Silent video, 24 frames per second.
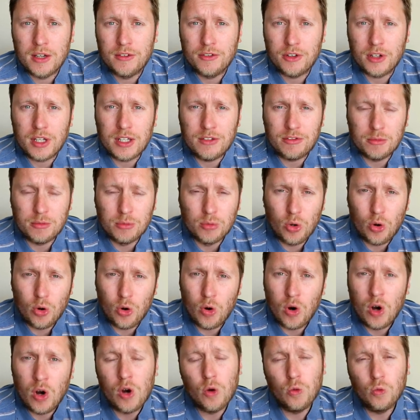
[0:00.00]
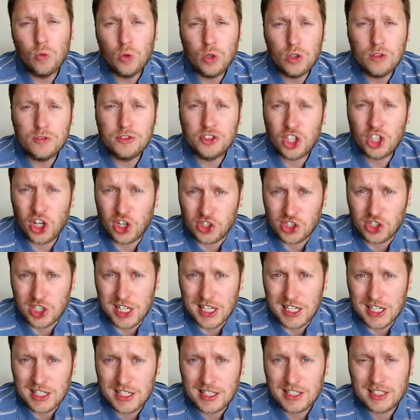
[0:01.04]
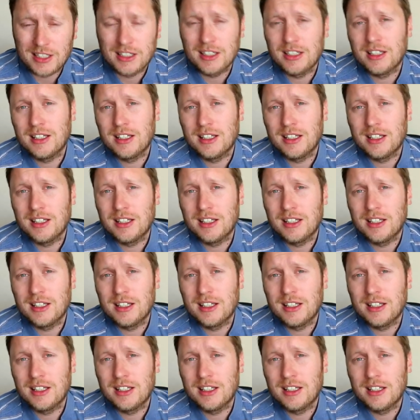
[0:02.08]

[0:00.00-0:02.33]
for even more Wolves content.